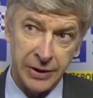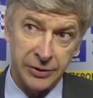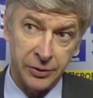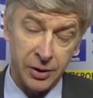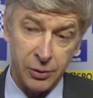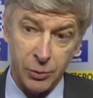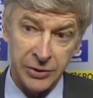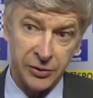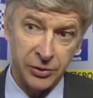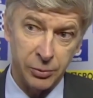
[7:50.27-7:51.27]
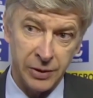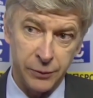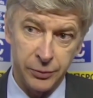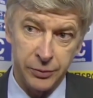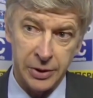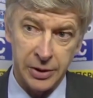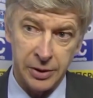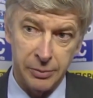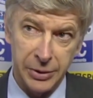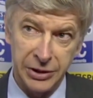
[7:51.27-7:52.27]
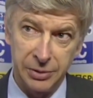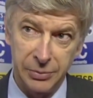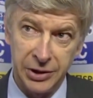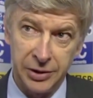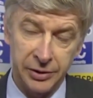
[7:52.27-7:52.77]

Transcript: said a visibly upset Wenger after the game.